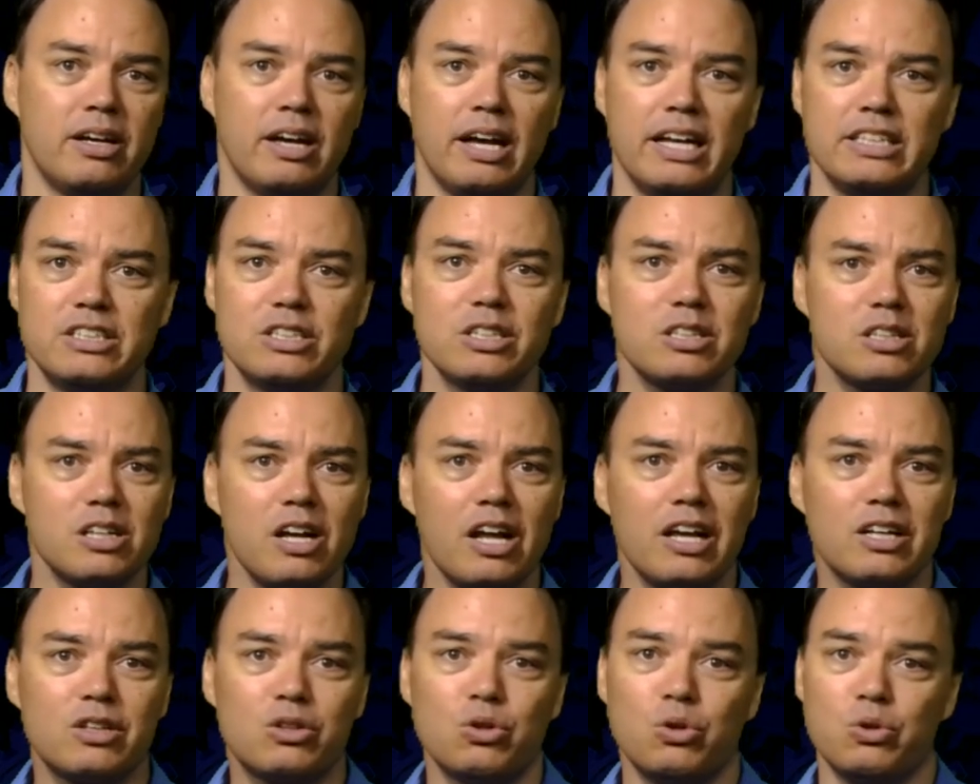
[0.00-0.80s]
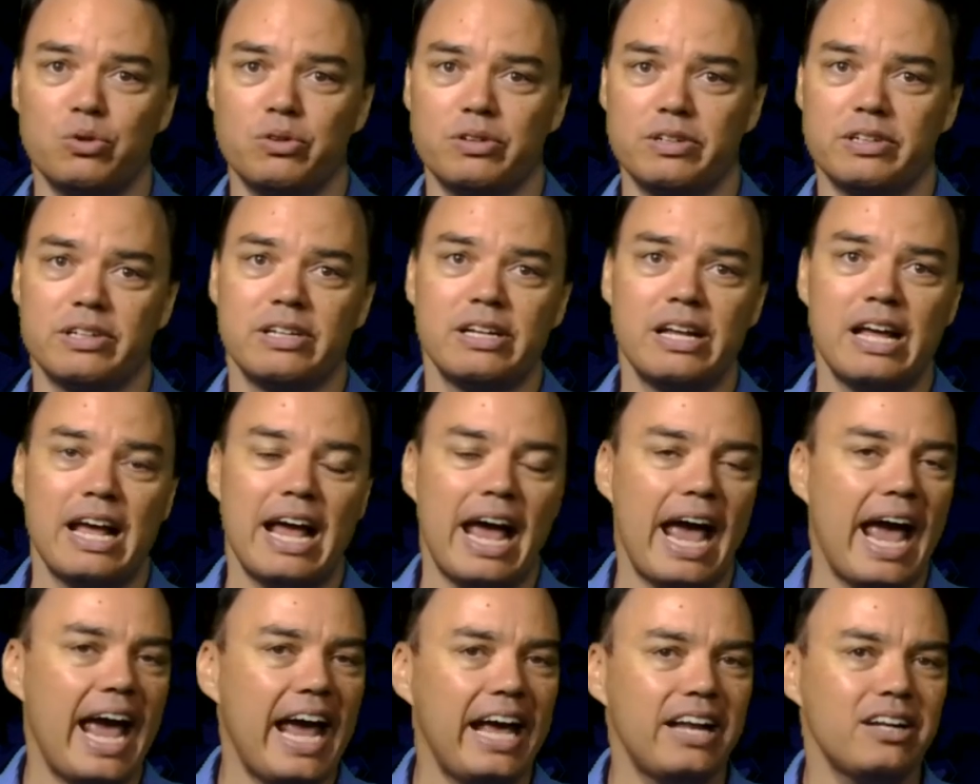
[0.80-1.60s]
And just like Doran,
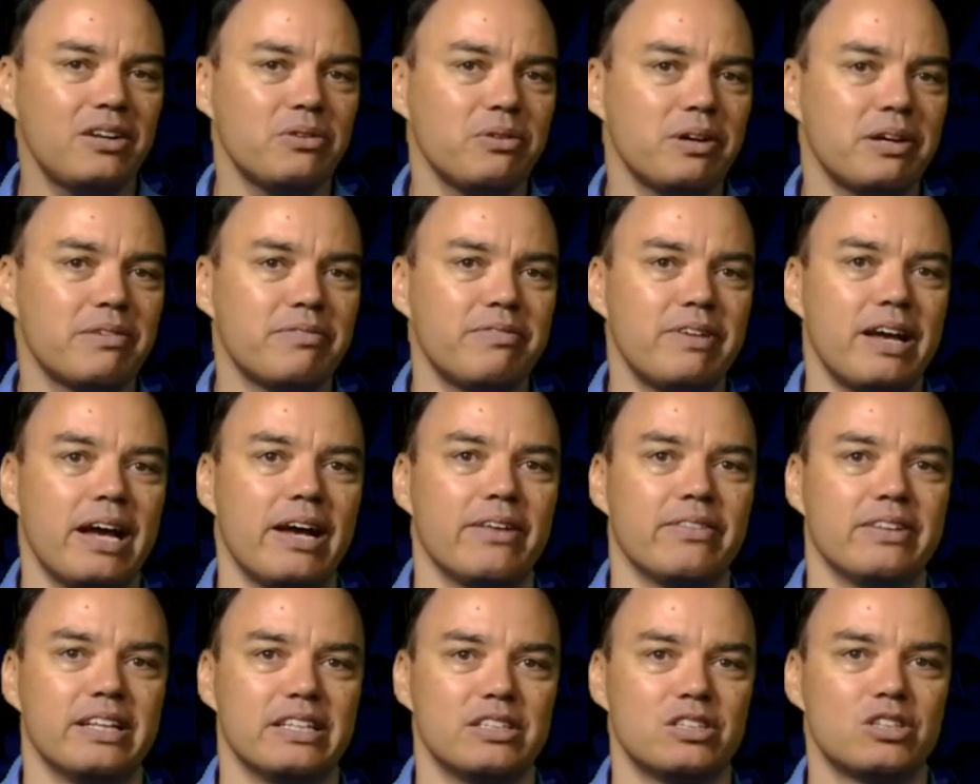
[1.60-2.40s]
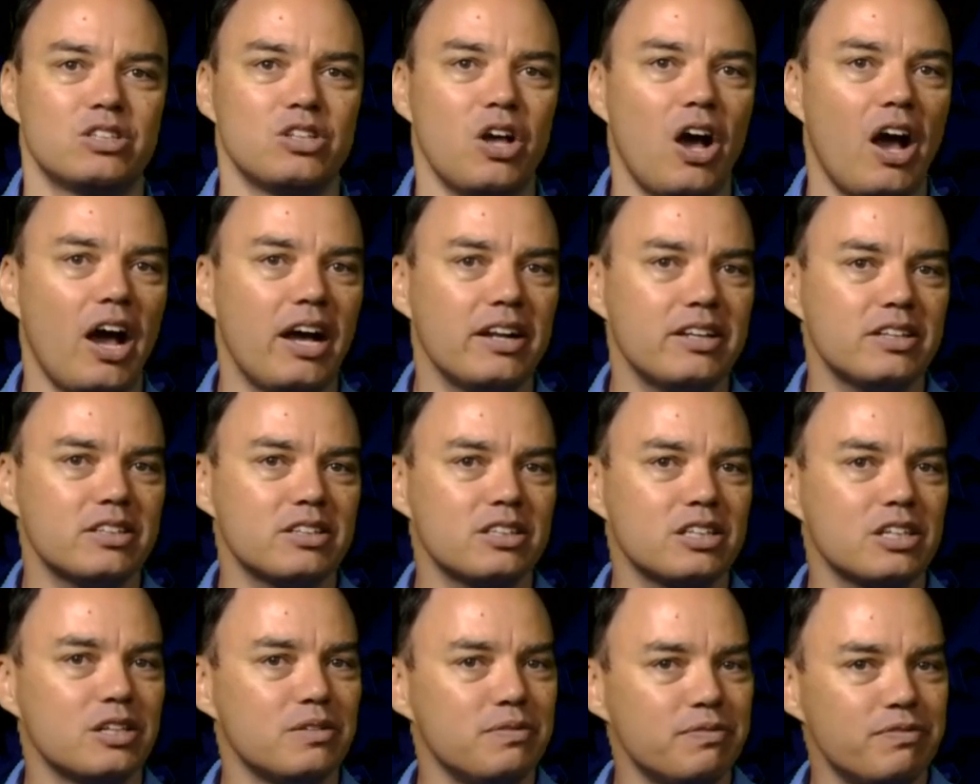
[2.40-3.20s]
Anderegg found that
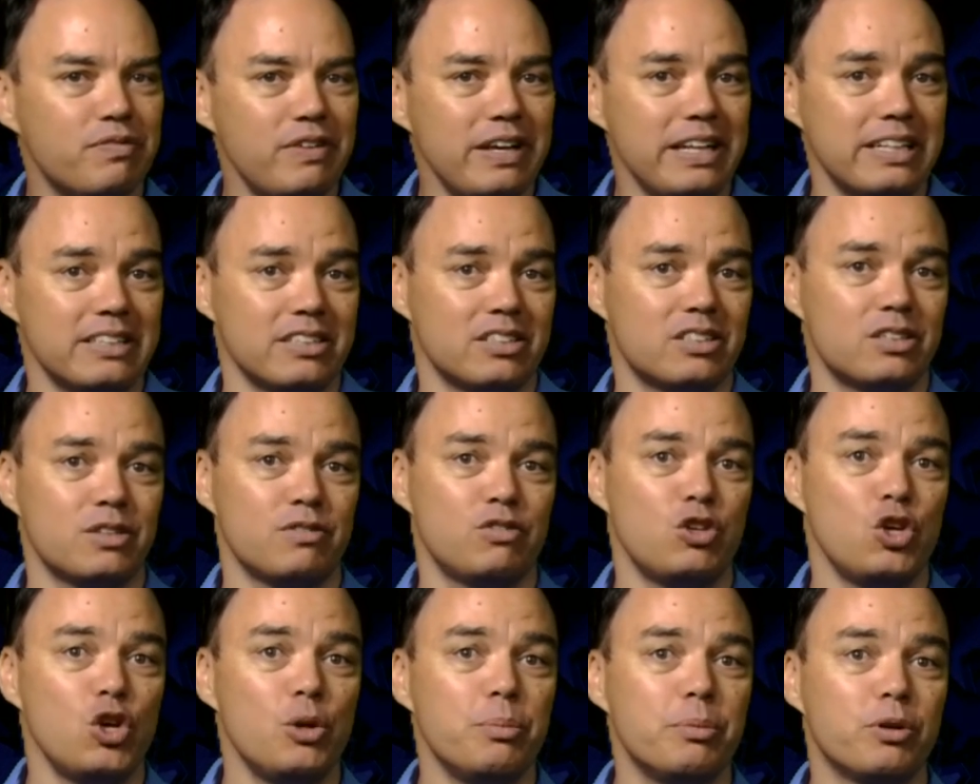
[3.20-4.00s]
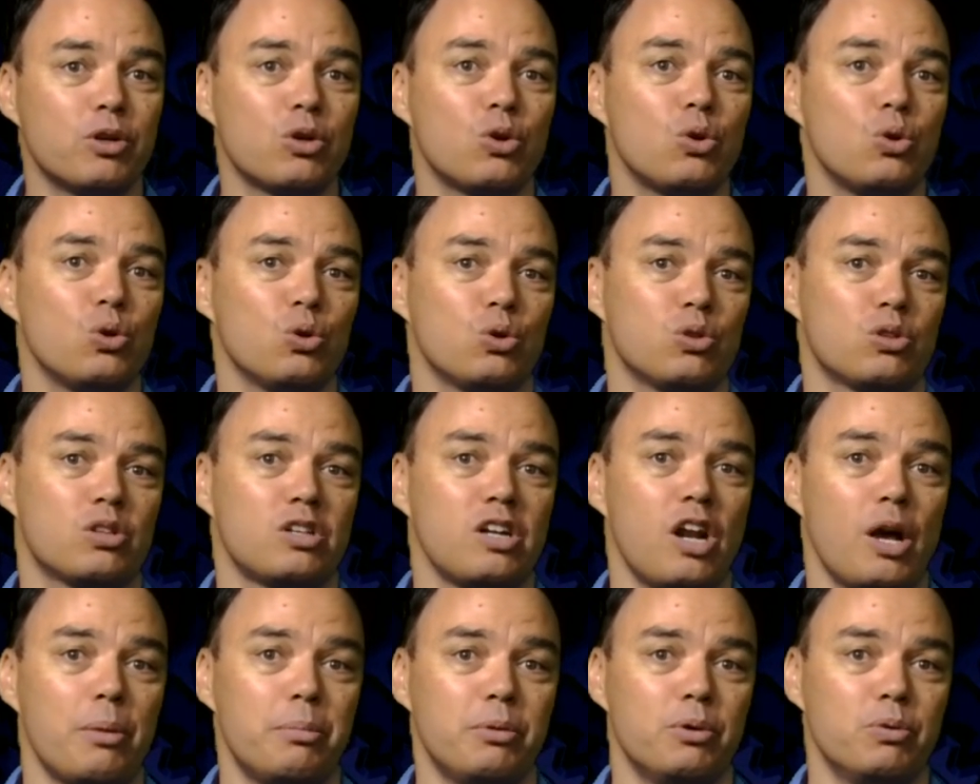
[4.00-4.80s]
scientists convinced of human caused
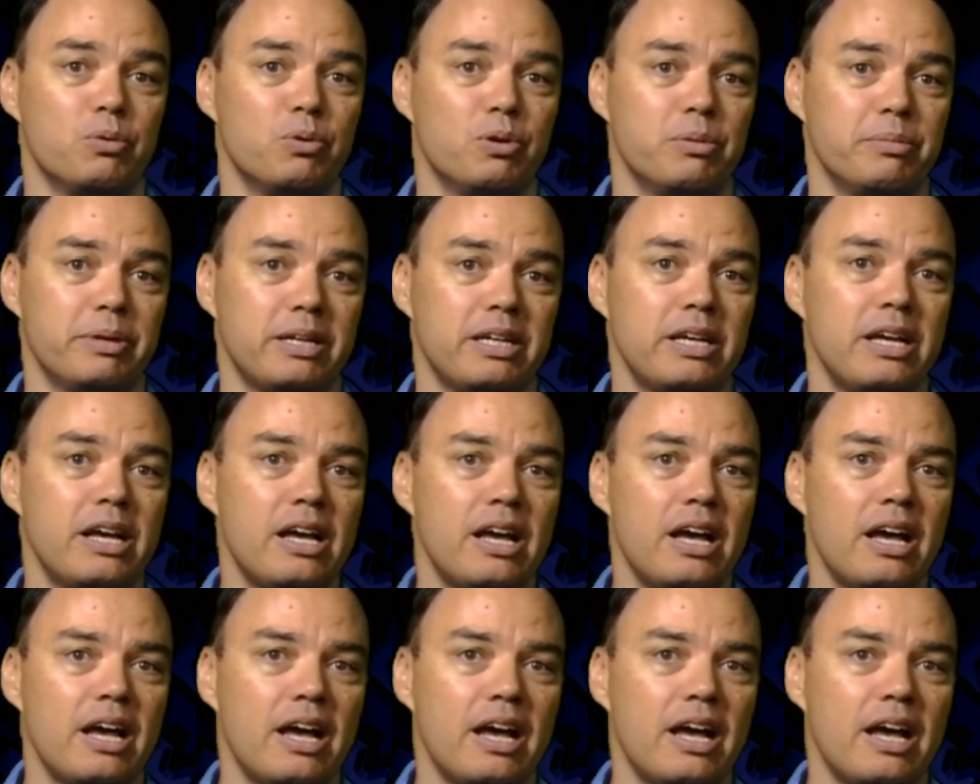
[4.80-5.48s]
global warming